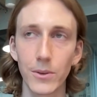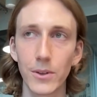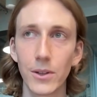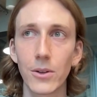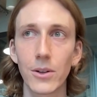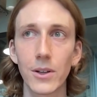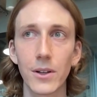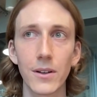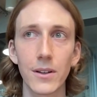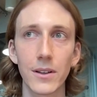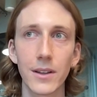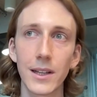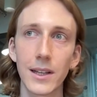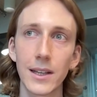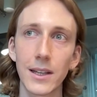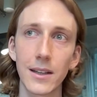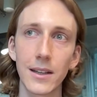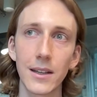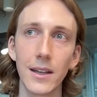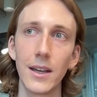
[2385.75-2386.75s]
you could
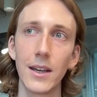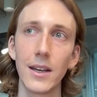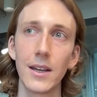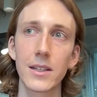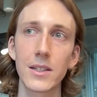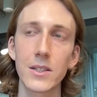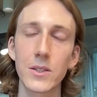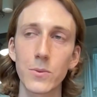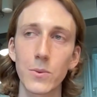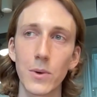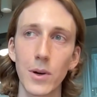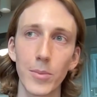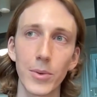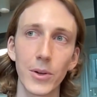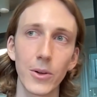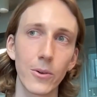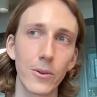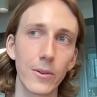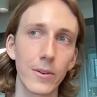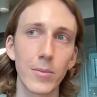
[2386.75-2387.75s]
only swap
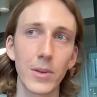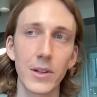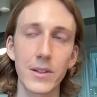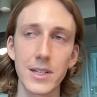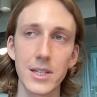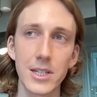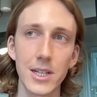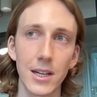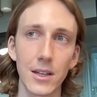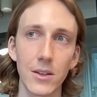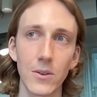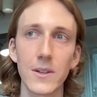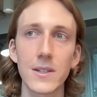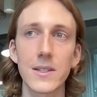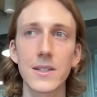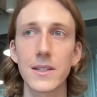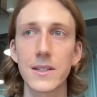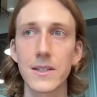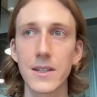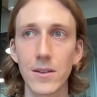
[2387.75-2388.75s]
all the multi-chain
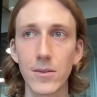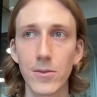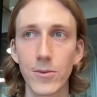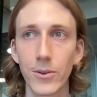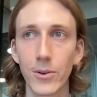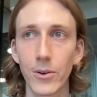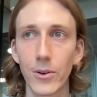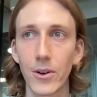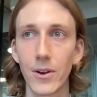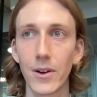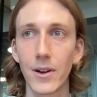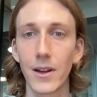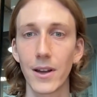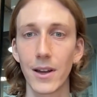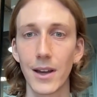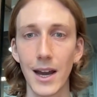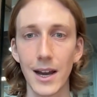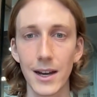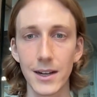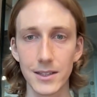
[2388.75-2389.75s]
USDC for
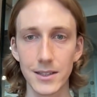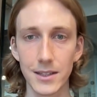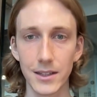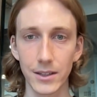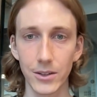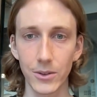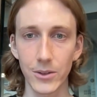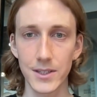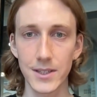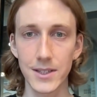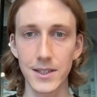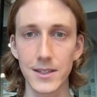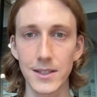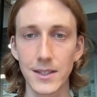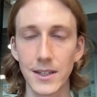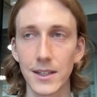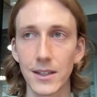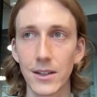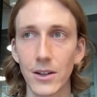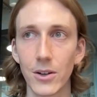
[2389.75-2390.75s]
Axelar
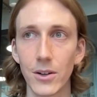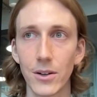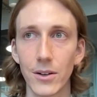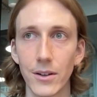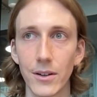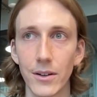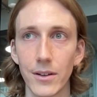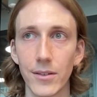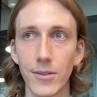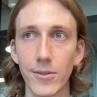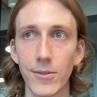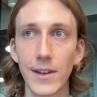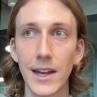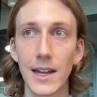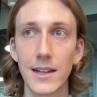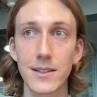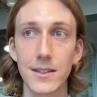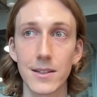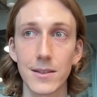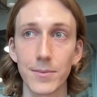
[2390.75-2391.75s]
USDC on
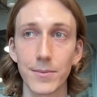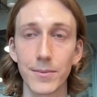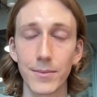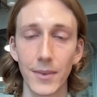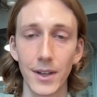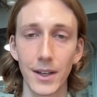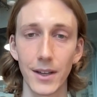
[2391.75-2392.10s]
Fantom,